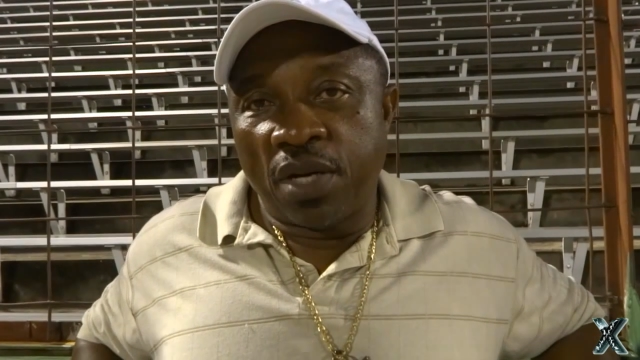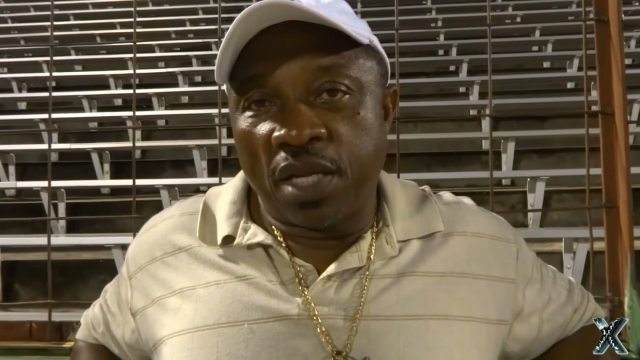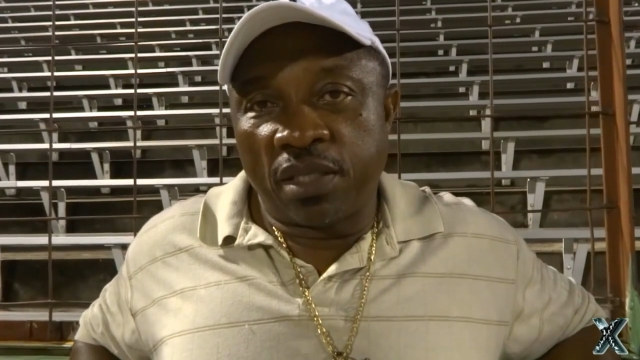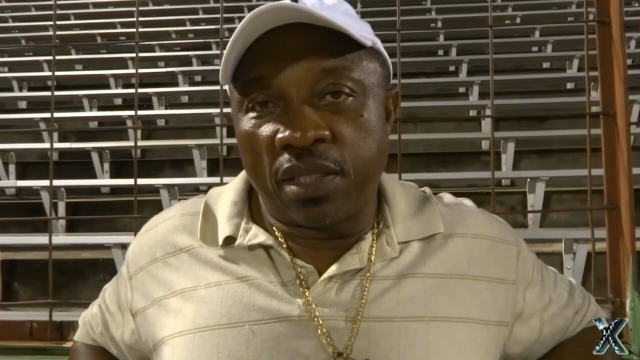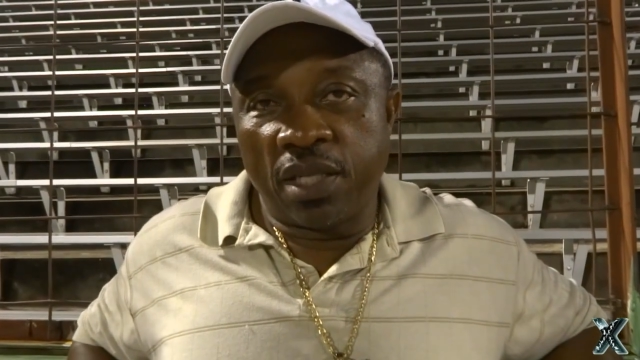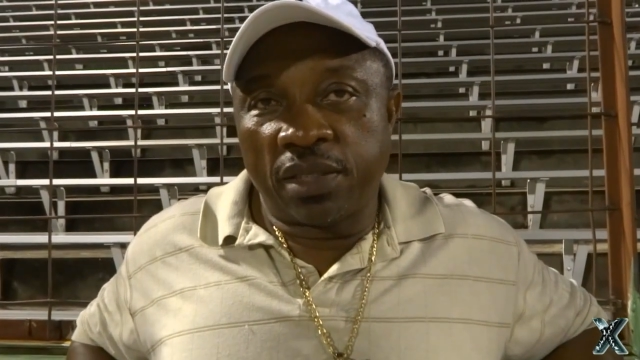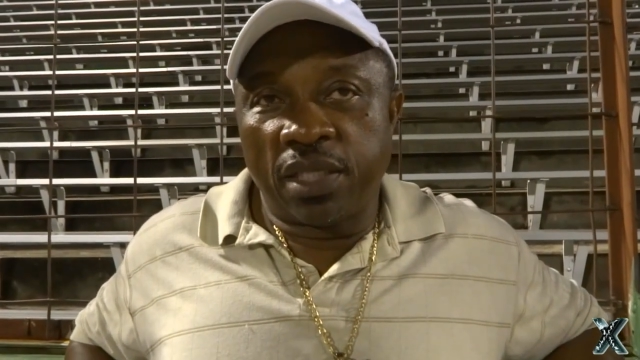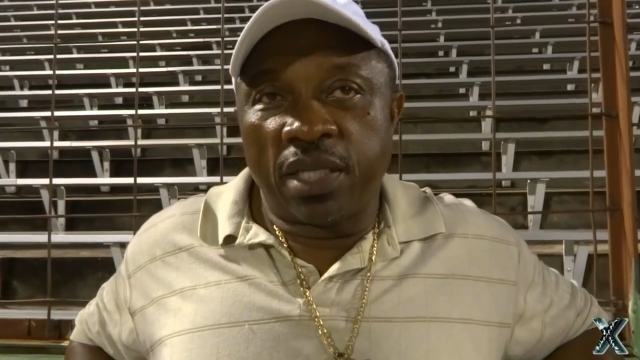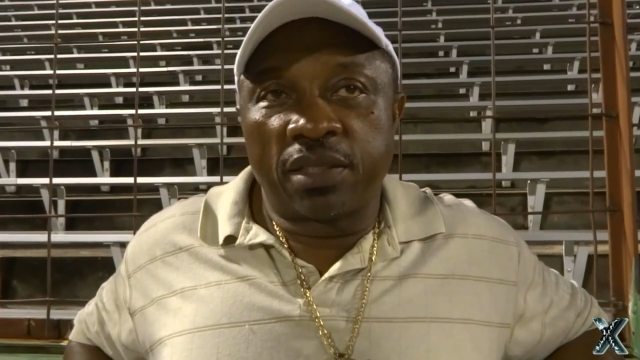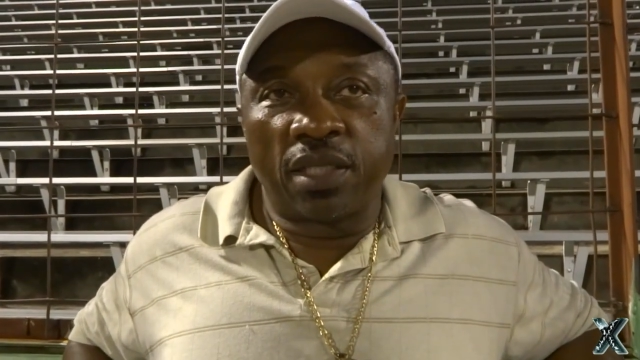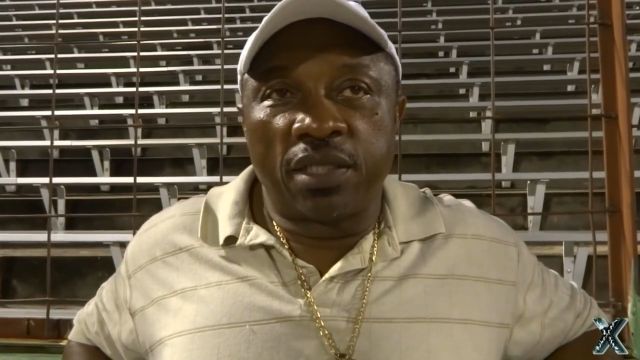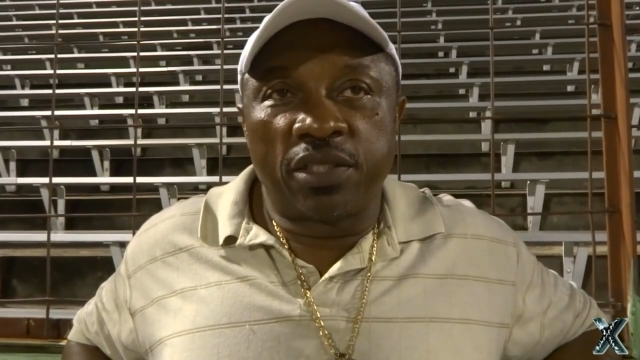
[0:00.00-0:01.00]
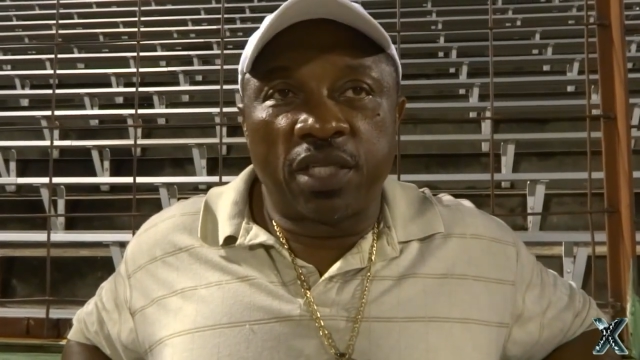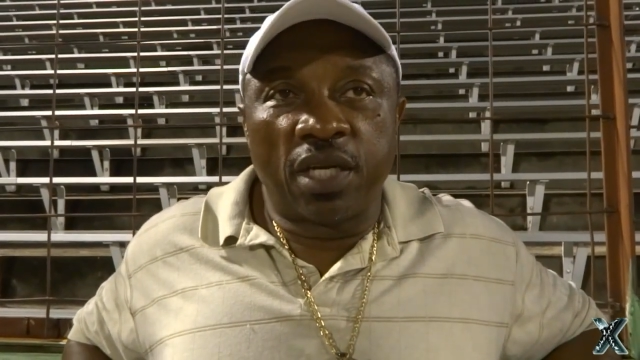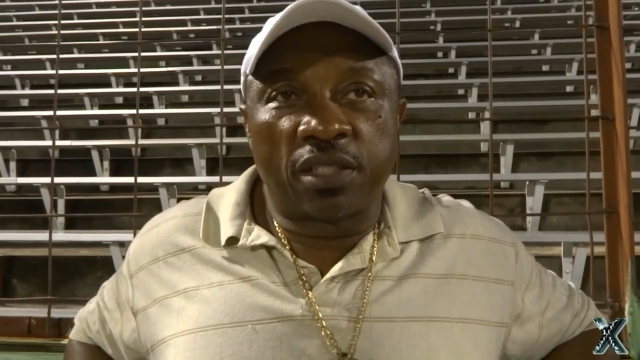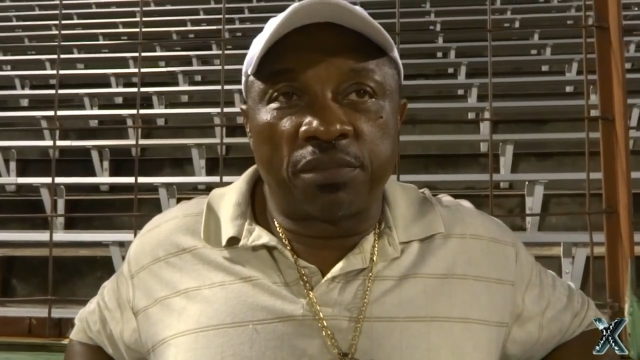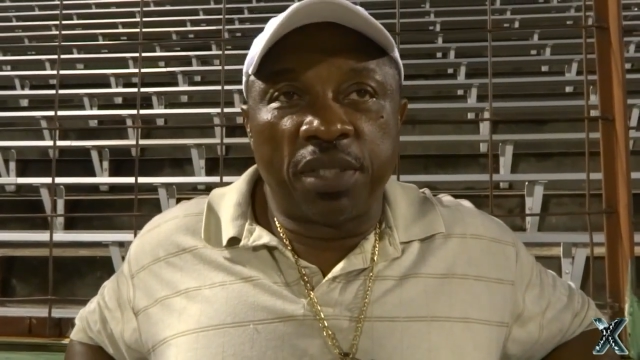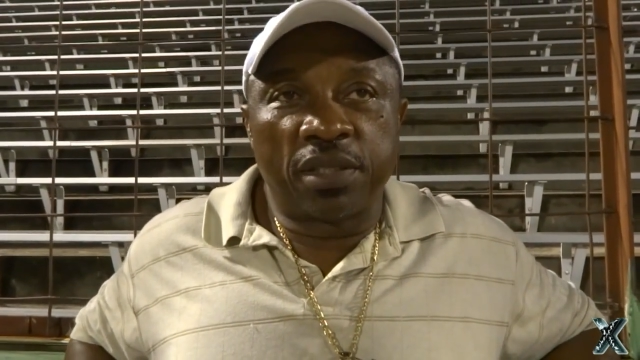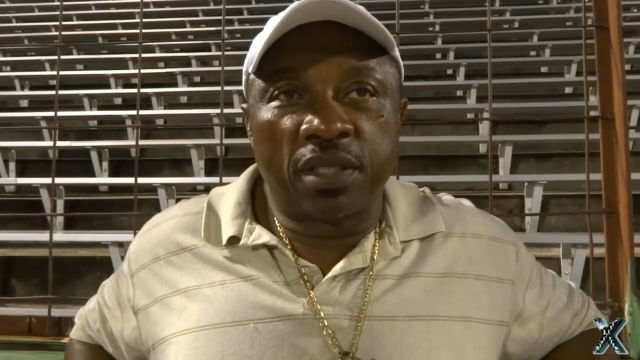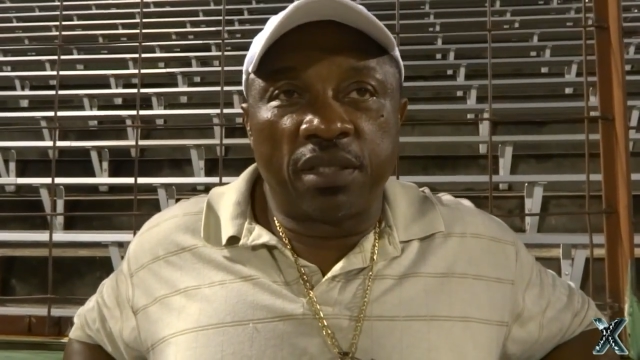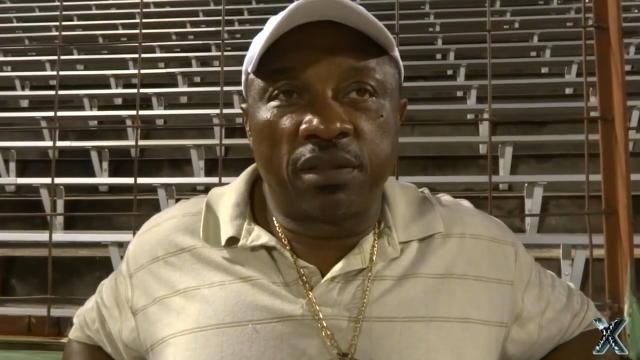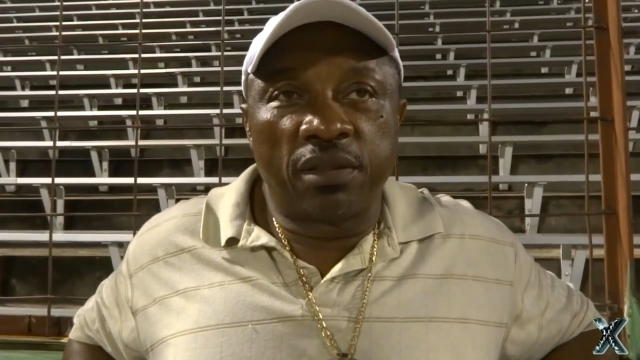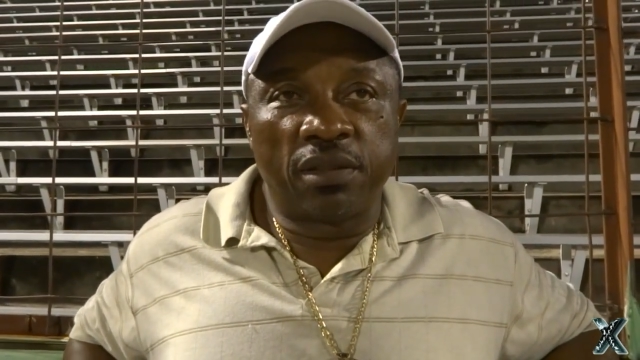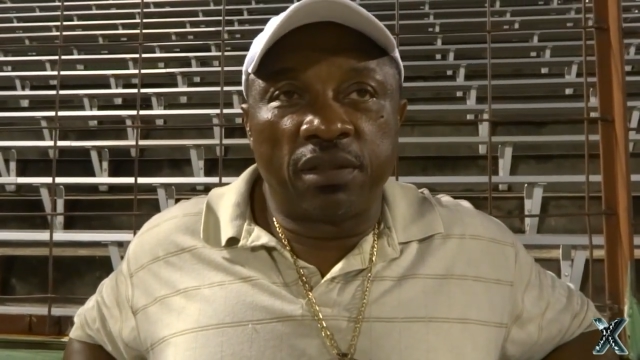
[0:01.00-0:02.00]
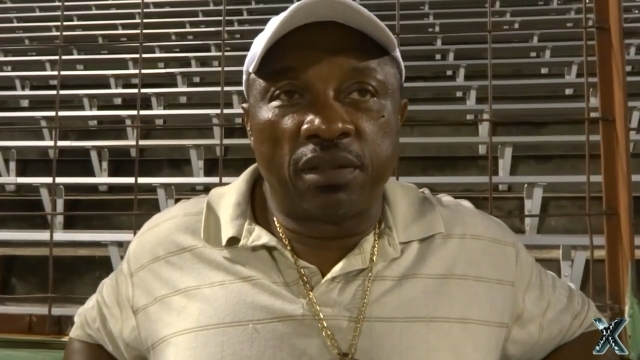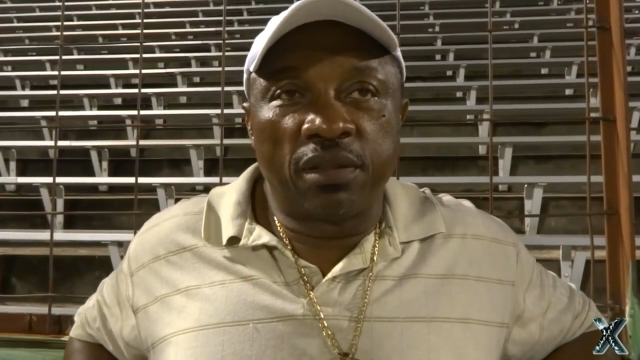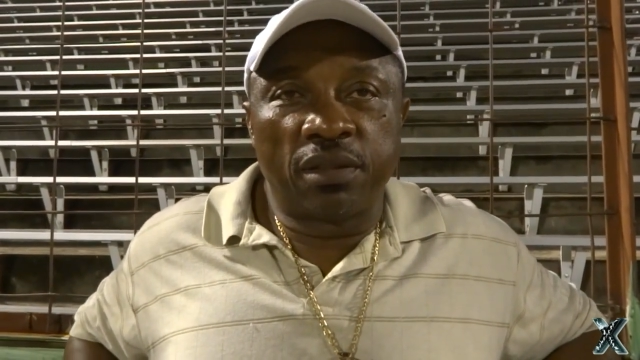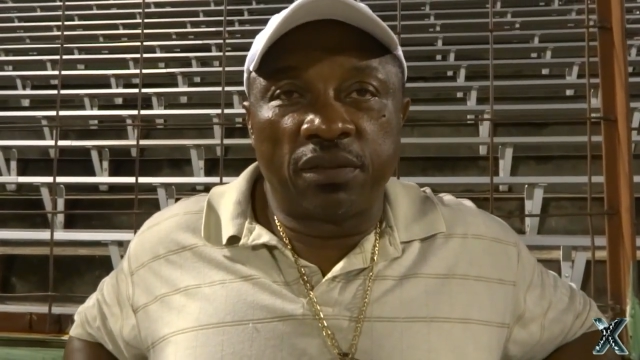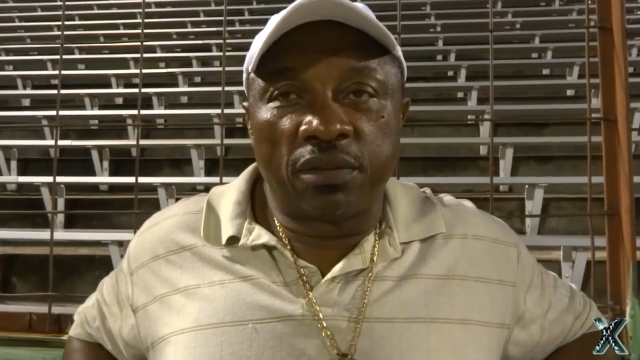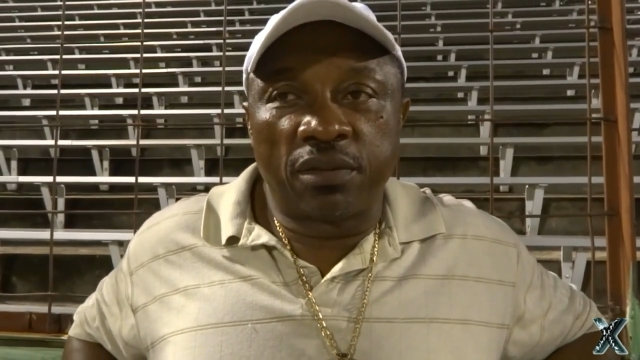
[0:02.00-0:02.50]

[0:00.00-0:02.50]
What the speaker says: I think he has an excellent chance based on